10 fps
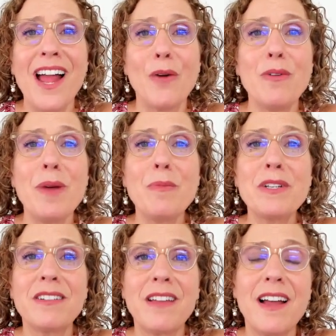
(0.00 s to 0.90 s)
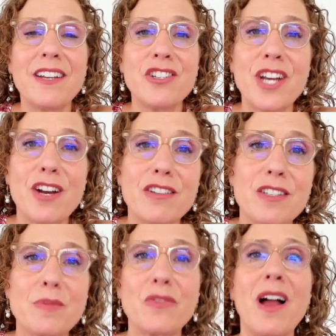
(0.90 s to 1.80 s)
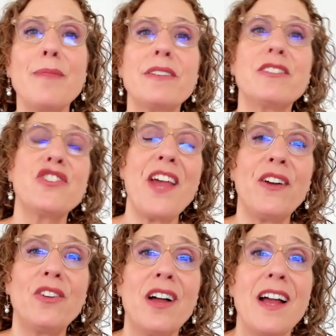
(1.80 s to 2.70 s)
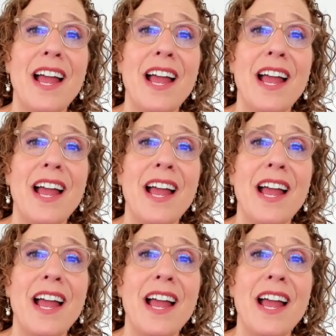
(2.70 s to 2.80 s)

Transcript: Remember to like, share, subscribe to the channel.